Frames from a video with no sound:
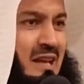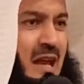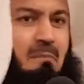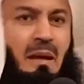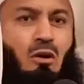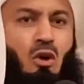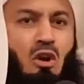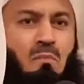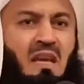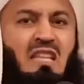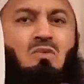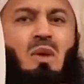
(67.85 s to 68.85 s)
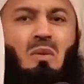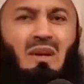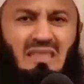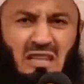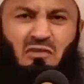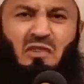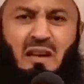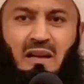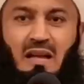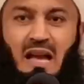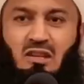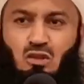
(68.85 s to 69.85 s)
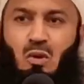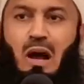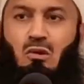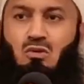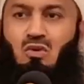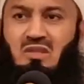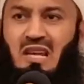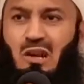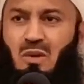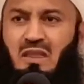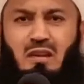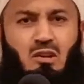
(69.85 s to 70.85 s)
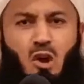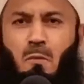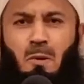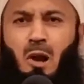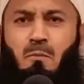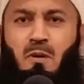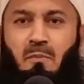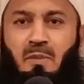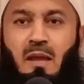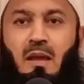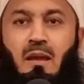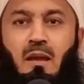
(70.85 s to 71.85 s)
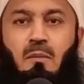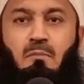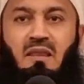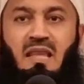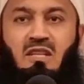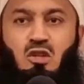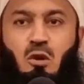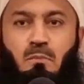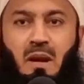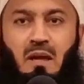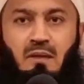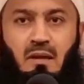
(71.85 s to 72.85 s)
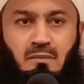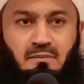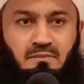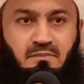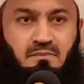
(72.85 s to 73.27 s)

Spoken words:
And by all means, we will differ as to how to deal with it. No problem. But that's your brother.